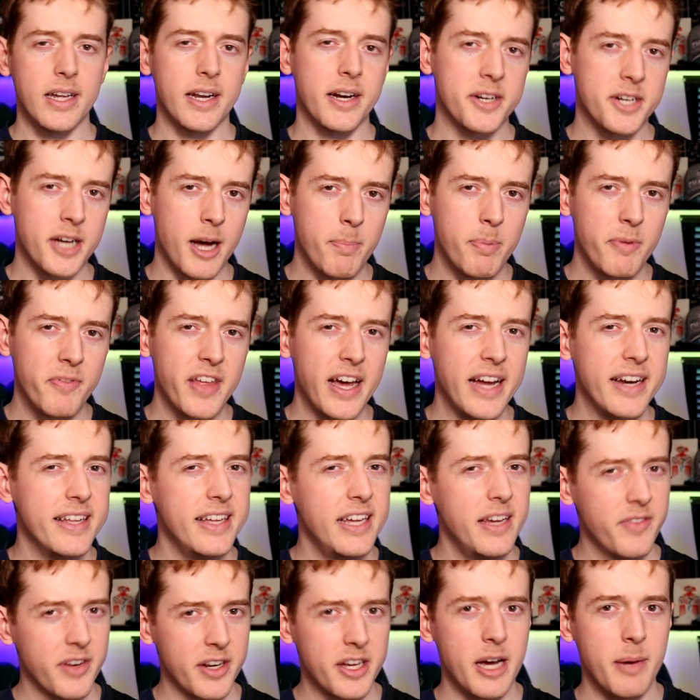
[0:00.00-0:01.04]
And on top of that,
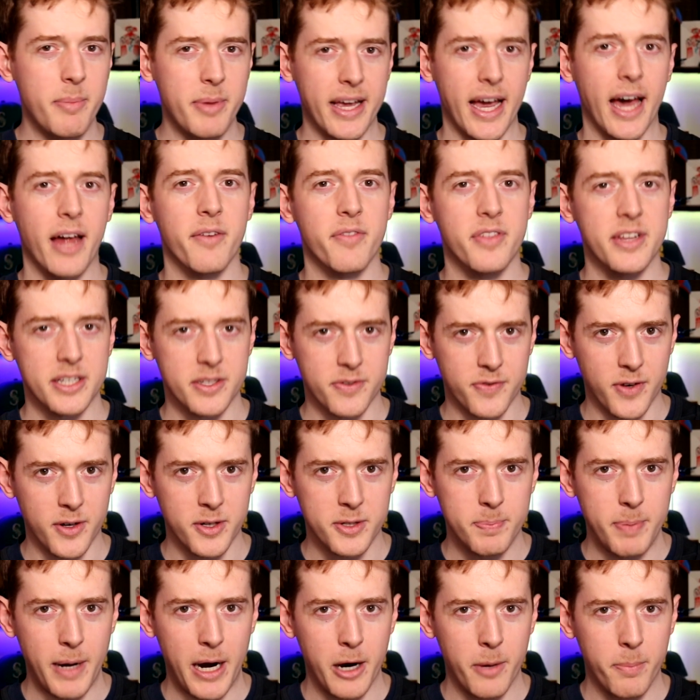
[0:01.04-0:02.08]
even coming out of this
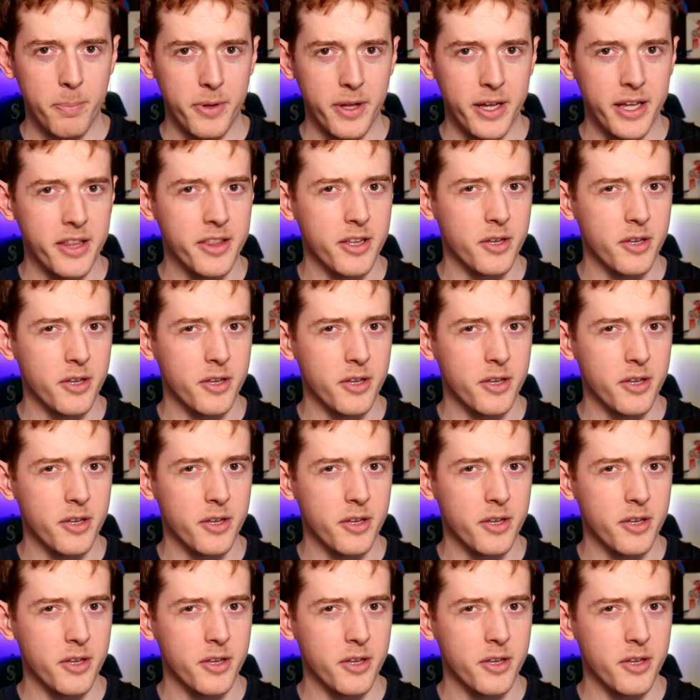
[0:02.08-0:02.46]
first power play,